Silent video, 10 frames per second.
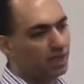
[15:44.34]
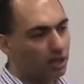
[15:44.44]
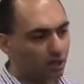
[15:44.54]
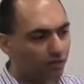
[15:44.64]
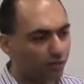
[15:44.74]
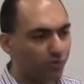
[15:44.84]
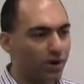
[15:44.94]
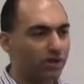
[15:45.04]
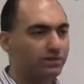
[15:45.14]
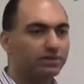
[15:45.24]
a loaf of
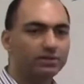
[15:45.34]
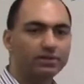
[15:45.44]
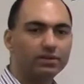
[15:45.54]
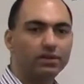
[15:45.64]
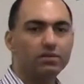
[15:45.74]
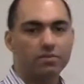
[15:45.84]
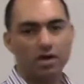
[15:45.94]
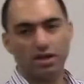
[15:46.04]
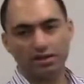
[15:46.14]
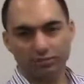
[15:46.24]
bread,
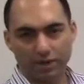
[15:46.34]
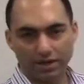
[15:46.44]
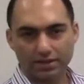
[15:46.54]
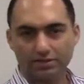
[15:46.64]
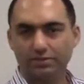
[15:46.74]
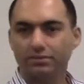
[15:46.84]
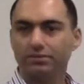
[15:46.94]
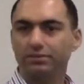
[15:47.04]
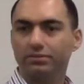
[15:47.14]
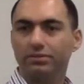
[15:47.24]
bottle of wine,
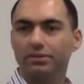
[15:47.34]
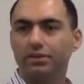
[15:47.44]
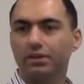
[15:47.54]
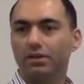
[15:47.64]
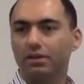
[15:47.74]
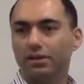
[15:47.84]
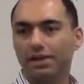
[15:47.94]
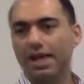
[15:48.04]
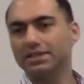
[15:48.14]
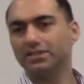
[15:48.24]

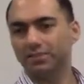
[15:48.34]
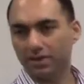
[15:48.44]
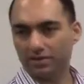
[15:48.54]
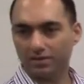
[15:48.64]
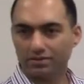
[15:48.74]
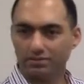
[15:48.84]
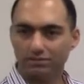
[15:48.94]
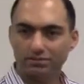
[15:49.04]
glass of beer.